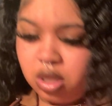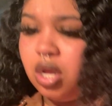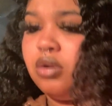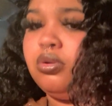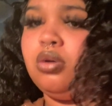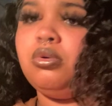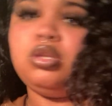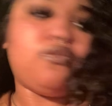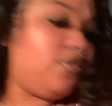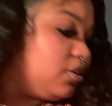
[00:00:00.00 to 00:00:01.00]
I don't know what
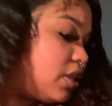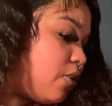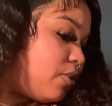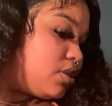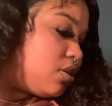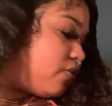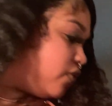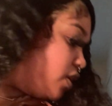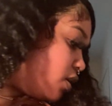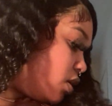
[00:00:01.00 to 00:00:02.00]
the fuck that was that
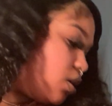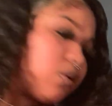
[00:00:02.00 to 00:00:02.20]
fell.